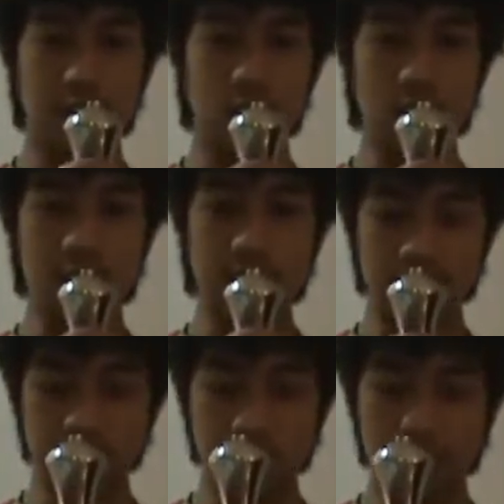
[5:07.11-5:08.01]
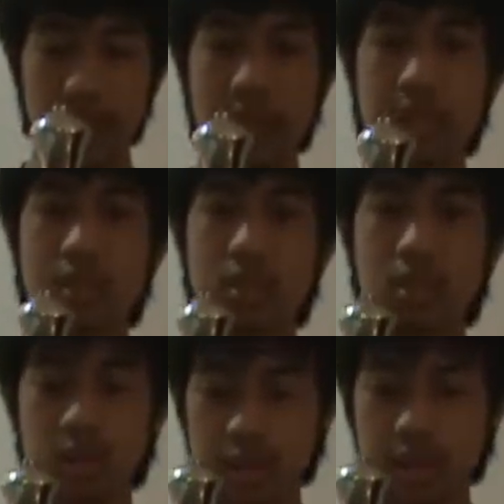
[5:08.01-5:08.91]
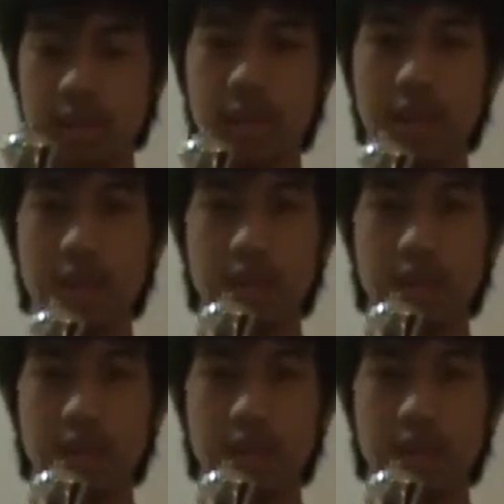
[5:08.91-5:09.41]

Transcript: Cold Steel's biggest sword in